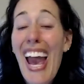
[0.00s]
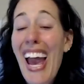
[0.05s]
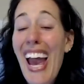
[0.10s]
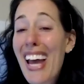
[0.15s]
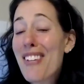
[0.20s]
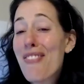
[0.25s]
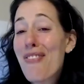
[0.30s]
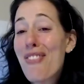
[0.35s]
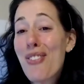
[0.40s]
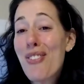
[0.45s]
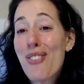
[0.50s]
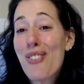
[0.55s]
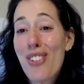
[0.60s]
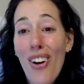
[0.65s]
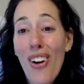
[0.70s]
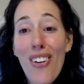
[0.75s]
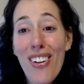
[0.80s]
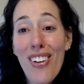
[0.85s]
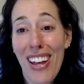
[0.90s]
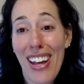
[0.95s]
And if you
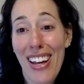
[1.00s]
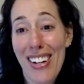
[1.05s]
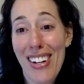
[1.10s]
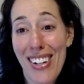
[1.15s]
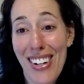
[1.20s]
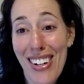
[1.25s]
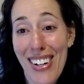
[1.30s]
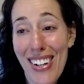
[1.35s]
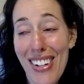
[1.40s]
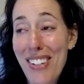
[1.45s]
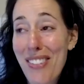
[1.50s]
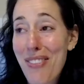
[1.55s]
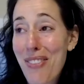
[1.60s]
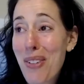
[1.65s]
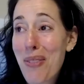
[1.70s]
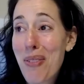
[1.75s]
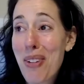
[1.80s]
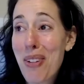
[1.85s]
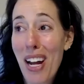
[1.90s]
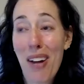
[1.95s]
don't get her
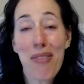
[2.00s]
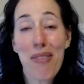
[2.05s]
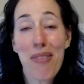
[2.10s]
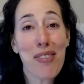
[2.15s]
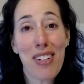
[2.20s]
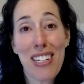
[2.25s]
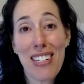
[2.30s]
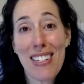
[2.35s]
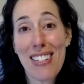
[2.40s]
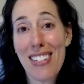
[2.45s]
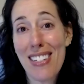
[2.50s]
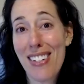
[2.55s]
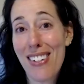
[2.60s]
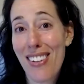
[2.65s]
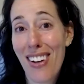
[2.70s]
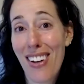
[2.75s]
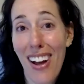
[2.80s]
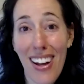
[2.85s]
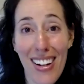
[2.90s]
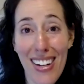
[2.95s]
for whatever reason, you're
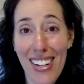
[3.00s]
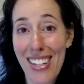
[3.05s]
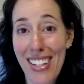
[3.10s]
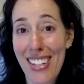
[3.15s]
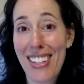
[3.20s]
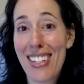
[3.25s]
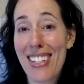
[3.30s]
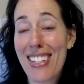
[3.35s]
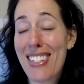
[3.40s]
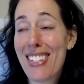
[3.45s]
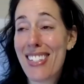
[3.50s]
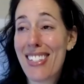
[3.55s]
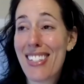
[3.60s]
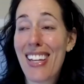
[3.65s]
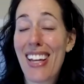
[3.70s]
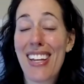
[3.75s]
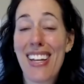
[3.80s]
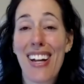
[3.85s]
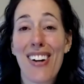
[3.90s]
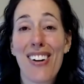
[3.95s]
not in this
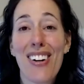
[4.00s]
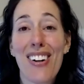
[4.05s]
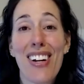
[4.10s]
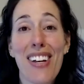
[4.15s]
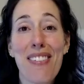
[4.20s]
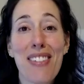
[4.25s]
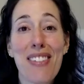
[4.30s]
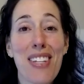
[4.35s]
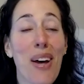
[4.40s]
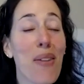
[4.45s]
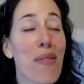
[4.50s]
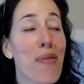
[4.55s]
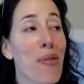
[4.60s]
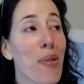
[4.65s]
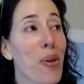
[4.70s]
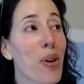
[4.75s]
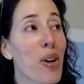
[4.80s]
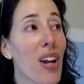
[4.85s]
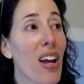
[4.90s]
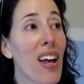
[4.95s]
area of South
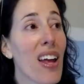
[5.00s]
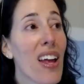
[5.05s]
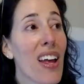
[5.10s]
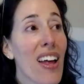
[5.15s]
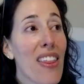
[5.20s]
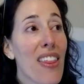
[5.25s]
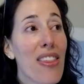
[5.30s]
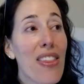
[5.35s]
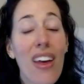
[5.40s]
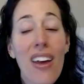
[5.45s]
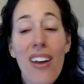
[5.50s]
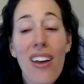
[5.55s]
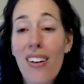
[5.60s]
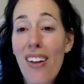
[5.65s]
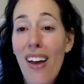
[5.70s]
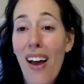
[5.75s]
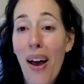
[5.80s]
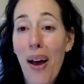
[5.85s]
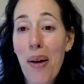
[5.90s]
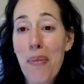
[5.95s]
Florida,
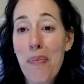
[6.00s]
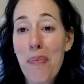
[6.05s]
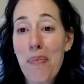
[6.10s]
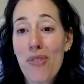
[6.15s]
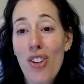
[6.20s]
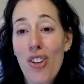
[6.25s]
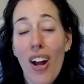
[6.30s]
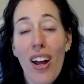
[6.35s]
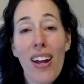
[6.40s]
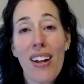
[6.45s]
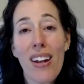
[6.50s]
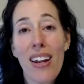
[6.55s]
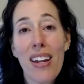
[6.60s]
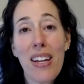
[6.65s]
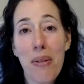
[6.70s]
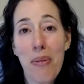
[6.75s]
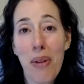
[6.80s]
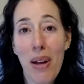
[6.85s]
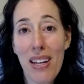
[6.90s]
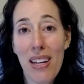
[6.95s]
then try it
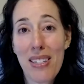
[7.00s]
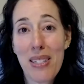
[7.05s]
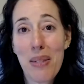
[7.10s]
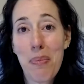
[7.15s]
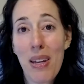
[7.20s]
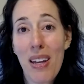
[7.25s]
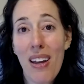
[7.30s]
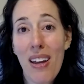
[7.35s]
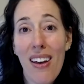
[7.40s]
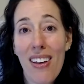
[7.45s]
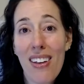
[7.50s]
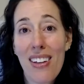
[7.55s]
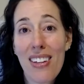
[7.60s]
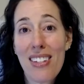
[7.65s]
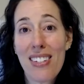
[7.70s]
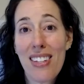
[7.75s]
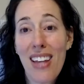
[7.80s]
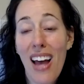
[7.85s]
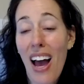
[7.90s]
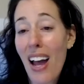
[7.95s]
anyways,
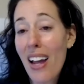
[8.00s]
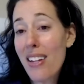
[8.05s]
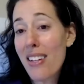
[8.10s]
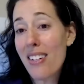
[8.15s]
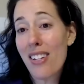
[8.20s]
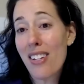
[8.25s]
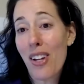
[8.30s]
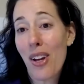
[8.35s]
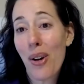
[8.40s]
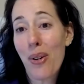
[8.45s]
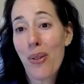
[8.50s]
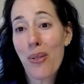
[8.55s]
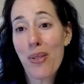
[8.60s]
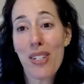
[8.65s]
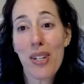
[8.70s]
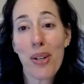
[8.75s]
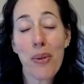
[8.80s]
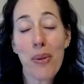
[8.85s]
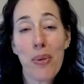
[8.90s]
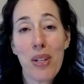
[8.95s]
because I didn't know
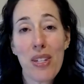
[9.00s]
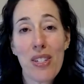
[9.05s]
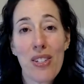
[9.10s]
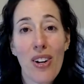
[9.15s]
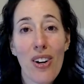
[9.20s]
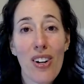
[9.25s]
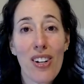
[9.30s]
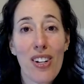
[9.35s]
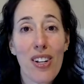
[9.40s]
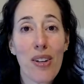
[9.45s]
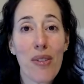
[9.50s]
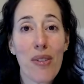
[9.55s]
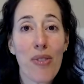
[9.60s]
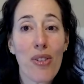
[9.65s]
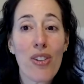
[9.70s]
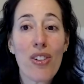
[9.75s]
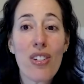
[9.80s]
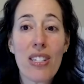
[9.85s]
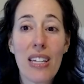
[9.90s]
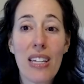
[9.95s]
till we started
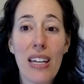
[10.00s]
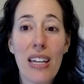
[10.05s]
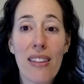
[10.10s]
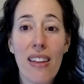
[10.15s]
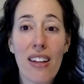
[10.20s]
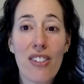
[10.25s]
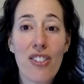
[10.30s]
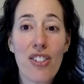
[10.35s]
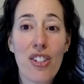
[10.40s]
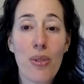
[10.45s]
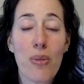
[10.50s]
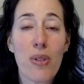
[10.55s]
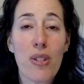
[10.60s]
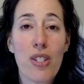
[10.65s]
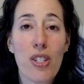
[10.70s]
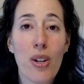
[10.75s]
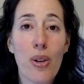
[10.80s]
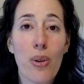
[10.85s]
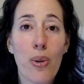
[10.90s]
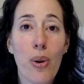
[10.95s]
conversing that she
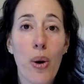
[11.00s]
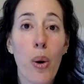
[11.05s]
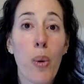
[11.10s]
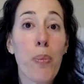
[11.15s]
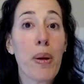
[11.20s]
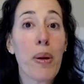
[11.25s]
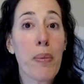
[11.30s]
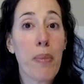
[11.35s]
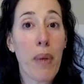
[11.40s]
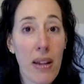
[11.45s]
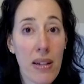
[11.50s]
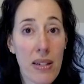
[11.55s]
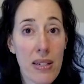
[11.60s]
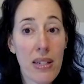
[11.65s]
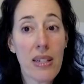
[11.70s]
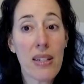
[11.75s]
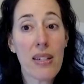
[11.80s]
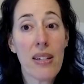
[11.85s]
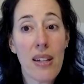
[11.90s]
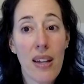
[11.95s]
was so
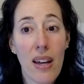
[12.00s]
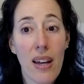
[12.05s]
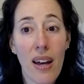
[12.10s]
open-minded.